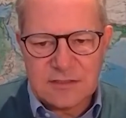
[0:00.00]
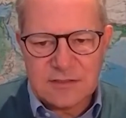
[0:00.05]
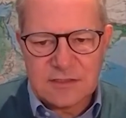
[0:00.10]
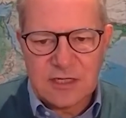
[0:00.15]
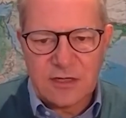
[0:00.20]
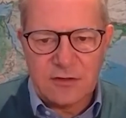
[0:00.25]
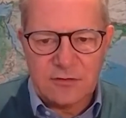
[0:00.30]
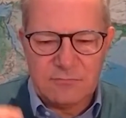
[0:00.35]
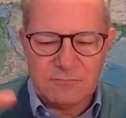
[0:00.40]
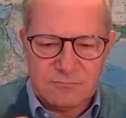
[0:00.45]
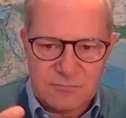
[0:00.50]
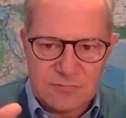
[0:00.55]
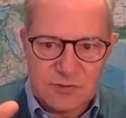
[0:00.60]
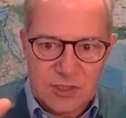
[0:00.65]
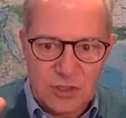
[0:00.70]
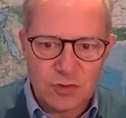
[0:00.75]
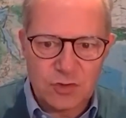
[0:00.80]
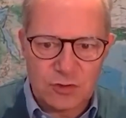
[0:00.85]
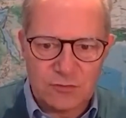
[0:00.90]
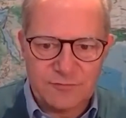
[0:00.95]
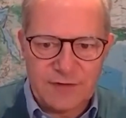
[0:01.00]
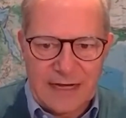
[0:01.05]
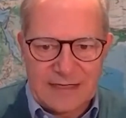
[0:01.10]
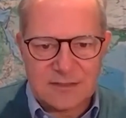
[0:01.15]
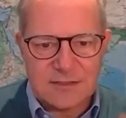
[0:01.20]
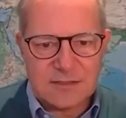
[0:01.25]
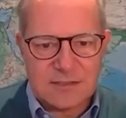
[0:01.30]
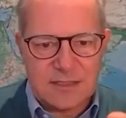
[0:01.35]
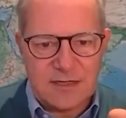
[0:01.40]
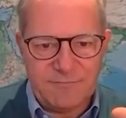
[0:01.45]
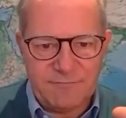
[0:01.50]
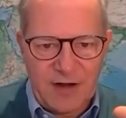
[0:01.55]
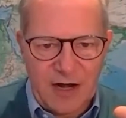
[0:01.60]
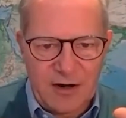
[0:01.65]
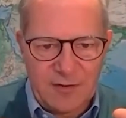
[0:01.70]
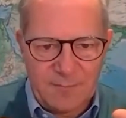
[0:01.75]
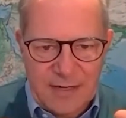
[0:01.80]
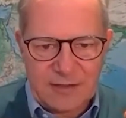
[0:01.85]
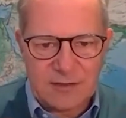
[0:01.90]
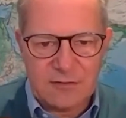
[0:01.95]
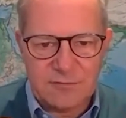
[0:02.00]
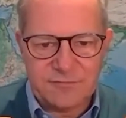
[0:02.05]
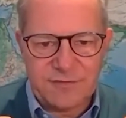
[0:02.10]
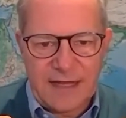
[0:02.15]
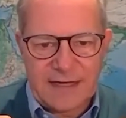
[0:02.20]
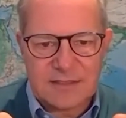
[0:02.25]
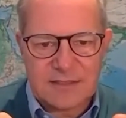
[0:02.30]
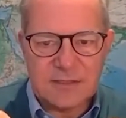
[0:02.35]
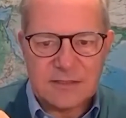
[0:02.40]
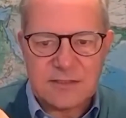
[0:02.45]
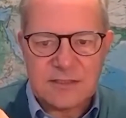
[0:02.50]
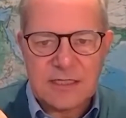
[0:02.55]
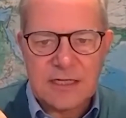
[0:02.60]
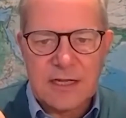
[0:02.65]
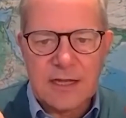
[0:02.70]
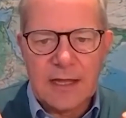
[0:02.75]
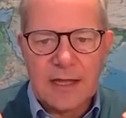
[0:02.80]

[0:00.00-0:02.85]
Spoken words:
so social factors and environmental factors.